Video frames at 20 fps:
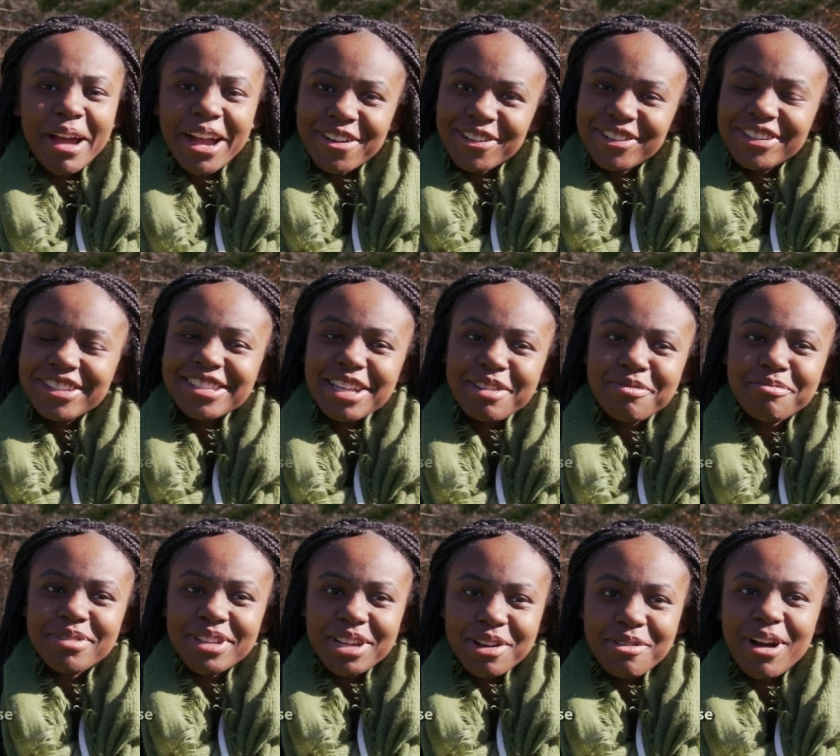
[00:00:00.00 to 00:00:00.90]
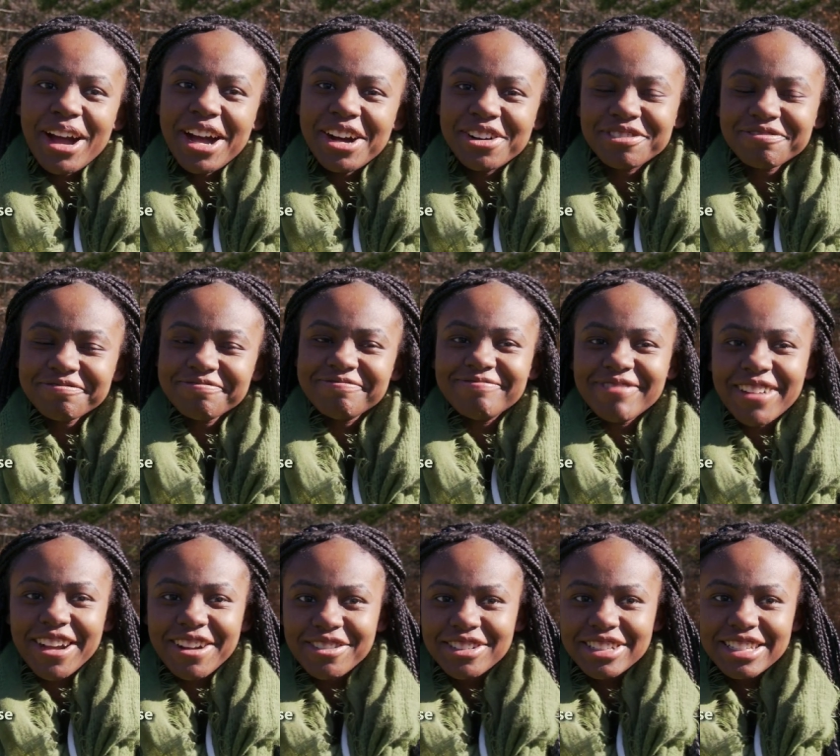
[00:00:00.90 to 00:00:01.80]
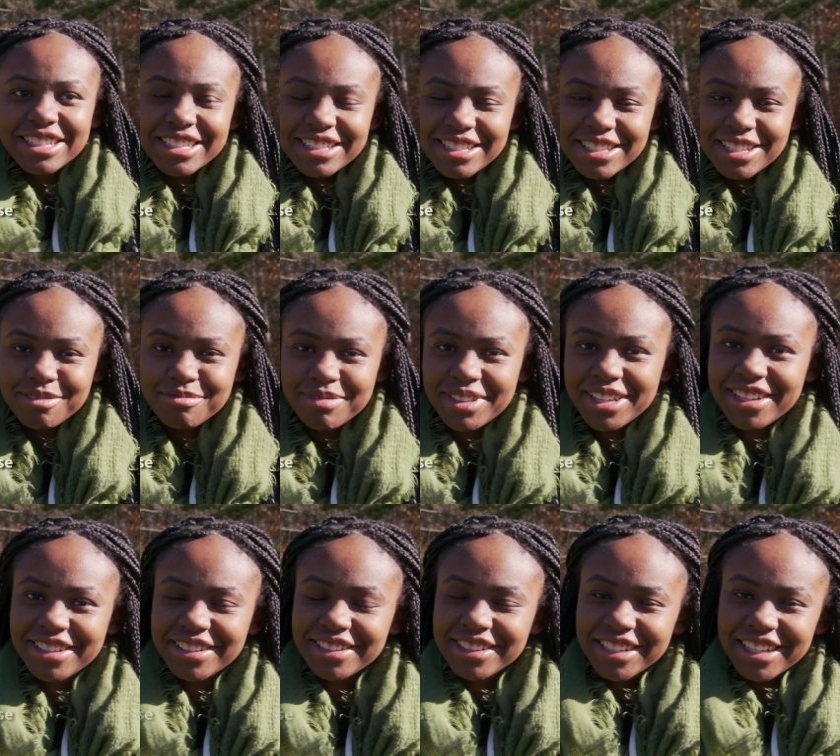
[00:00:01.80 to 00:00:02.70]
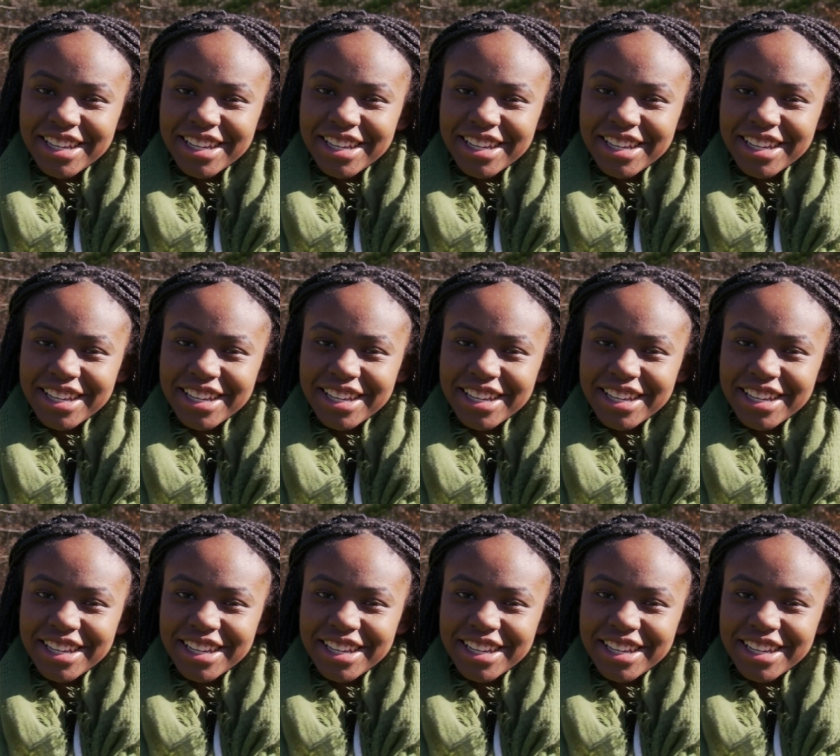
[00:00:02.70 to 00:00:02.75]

back on this, I'm like, wow, I really did something.